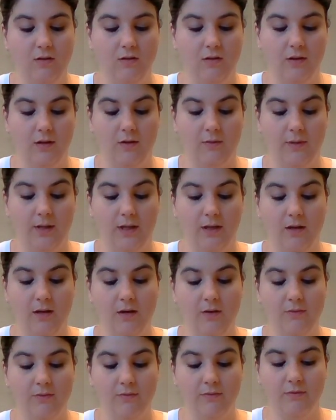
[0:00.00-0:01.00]
There we
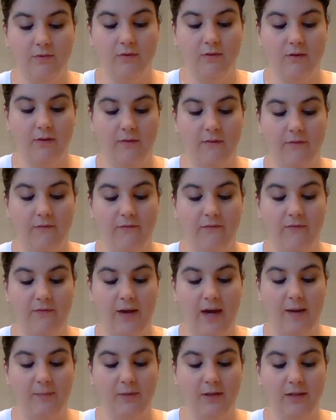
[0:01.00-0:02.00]
go.
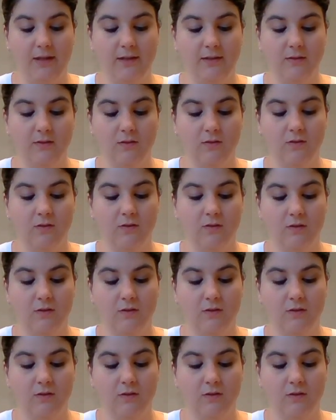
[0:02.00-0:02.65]
Fabulous.